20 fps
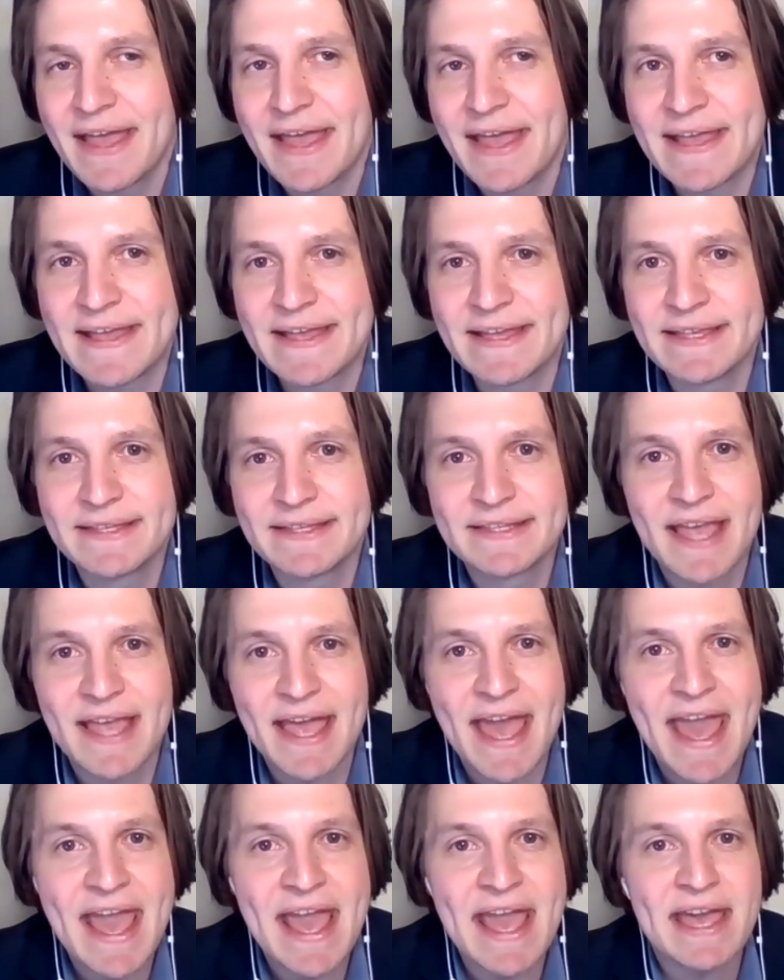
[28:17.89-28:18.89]
is
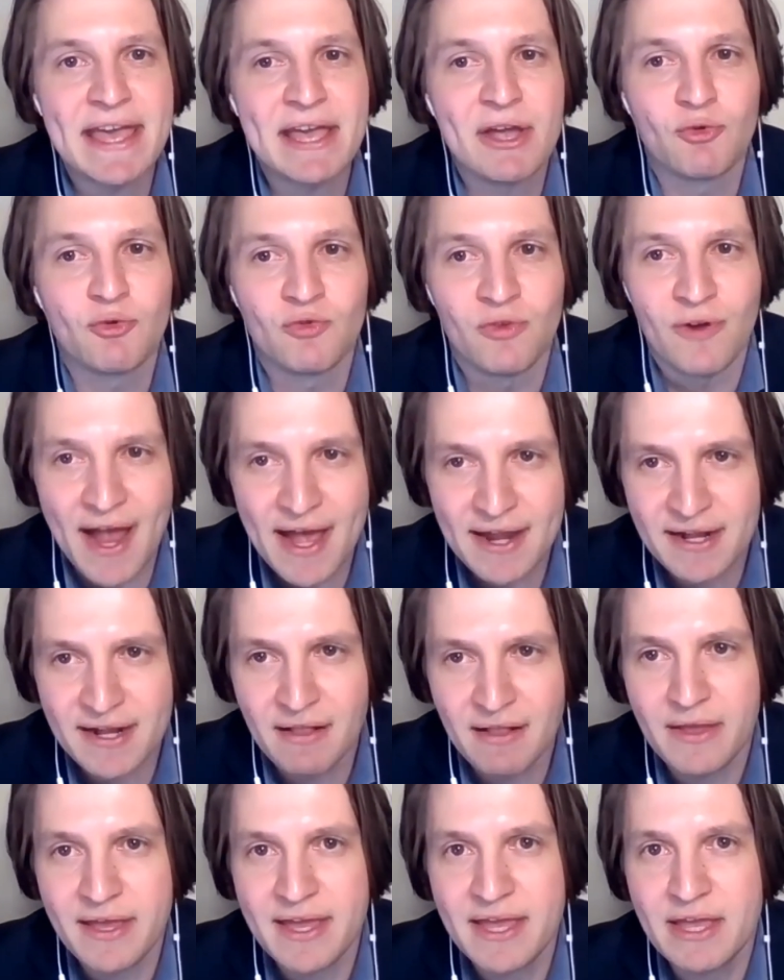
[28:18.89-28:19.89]
a
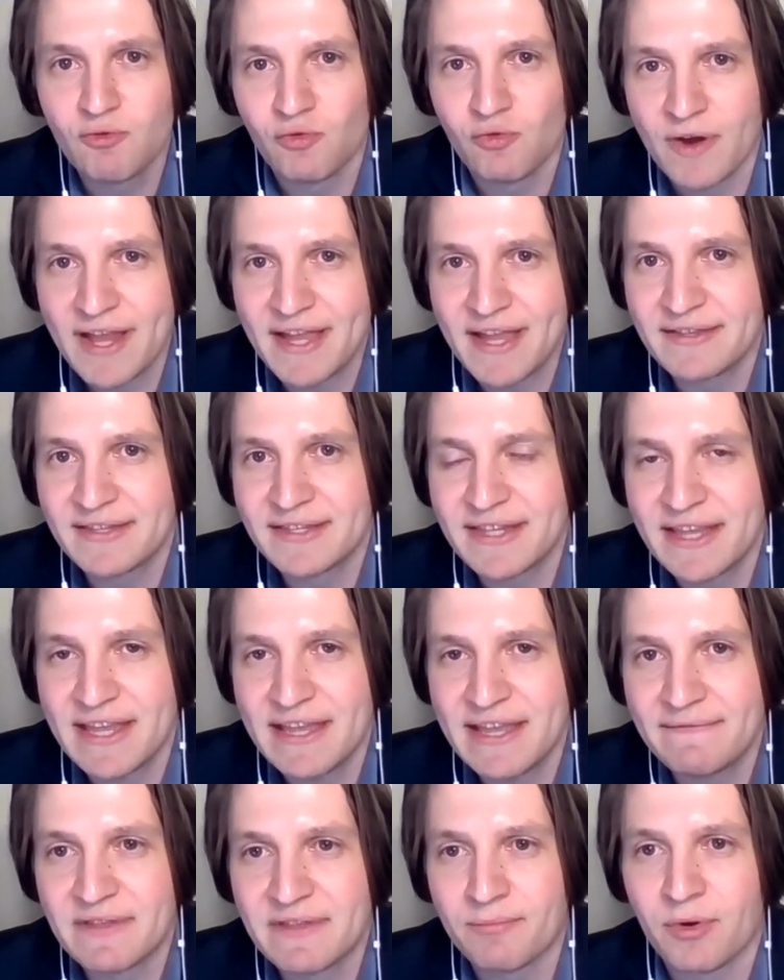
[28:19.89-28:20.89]
radically
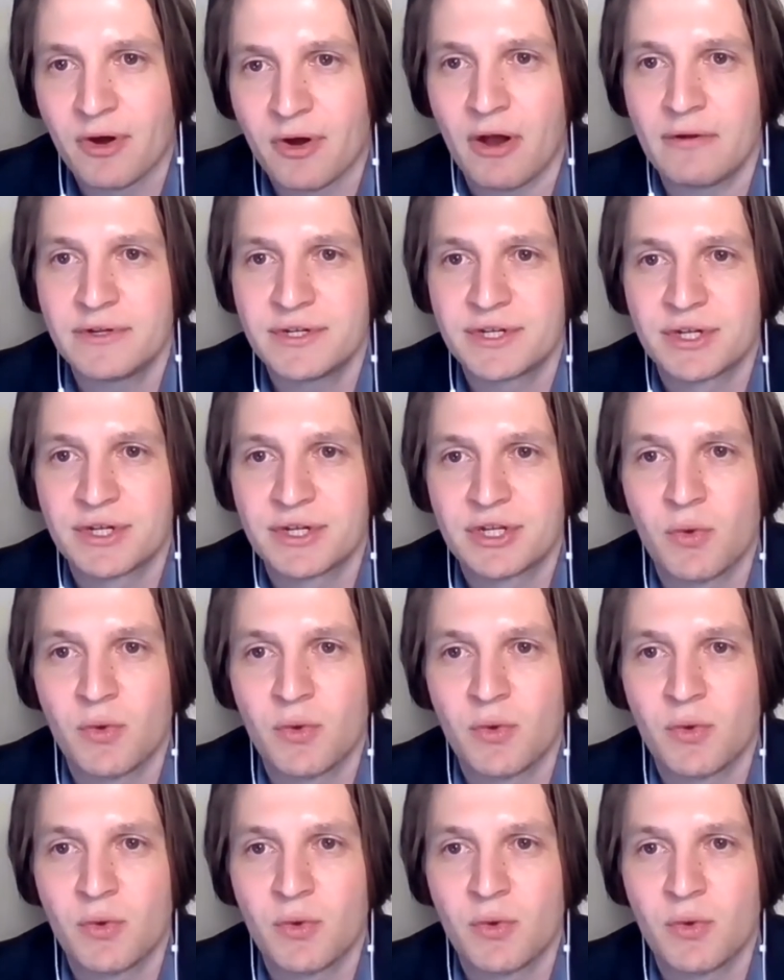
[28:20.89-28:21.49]
reconceived approach